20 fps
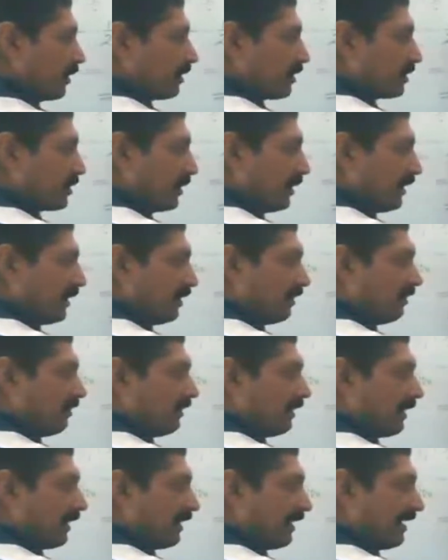so here we
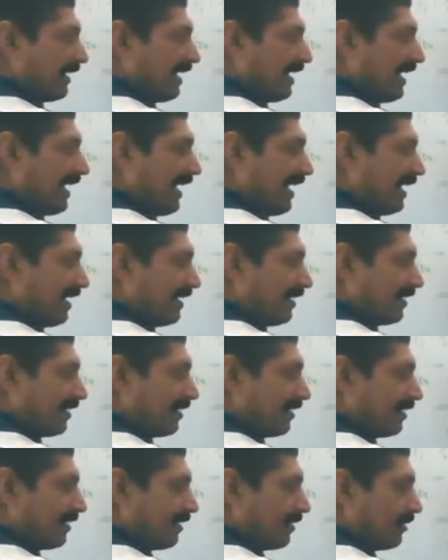can add,
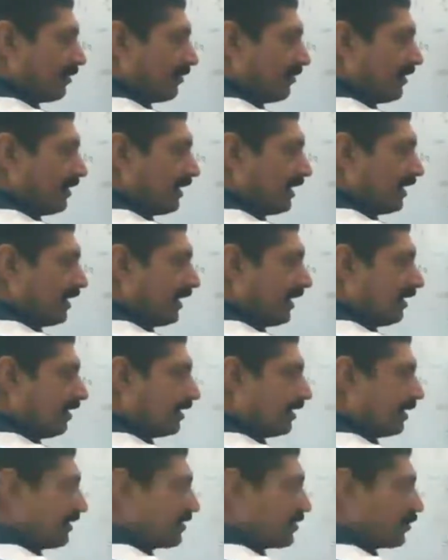
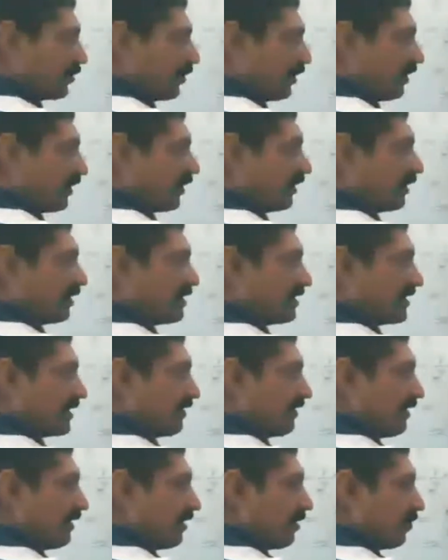that is
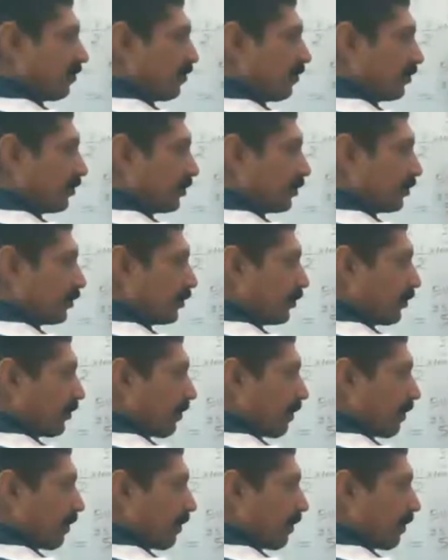107 upon 2.